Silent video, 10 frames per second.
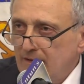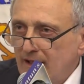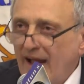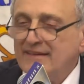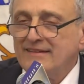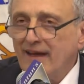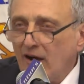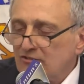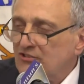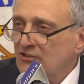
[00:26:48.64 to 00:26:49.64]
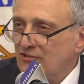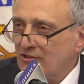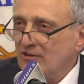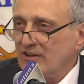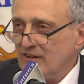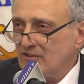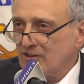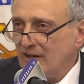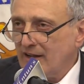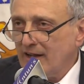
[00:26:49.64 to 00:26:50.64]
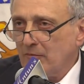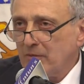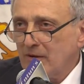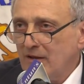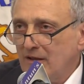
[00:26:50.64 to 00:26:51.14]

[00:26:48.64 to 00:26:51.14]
I doubt sincerely that it's going to happen.